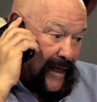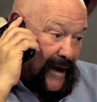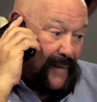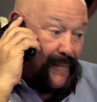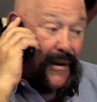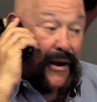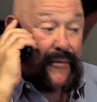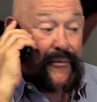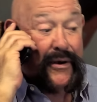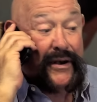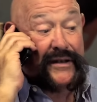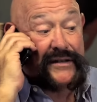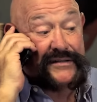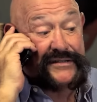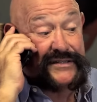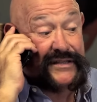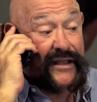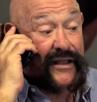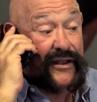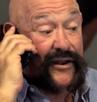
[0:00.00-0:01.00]
And I'm not ready to
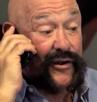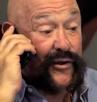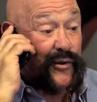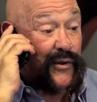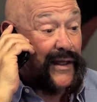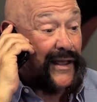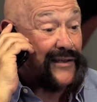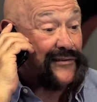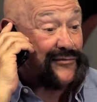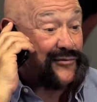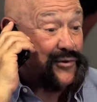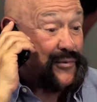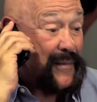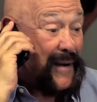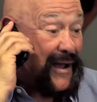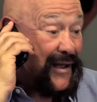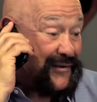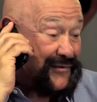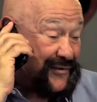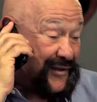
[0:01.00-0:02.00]
sell it. It only has 2
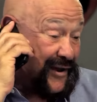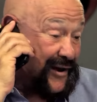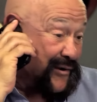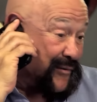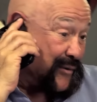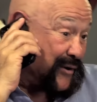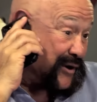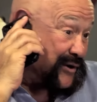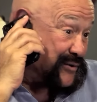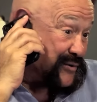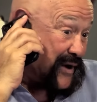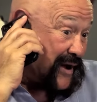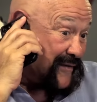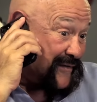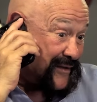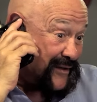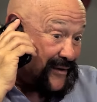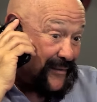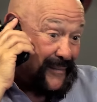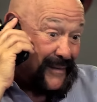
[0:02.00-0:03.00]
miles on it. I want to drive
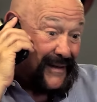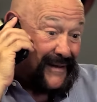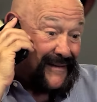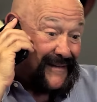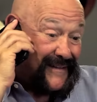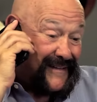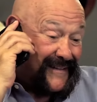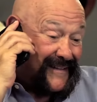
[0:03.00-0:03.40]
it a little bit.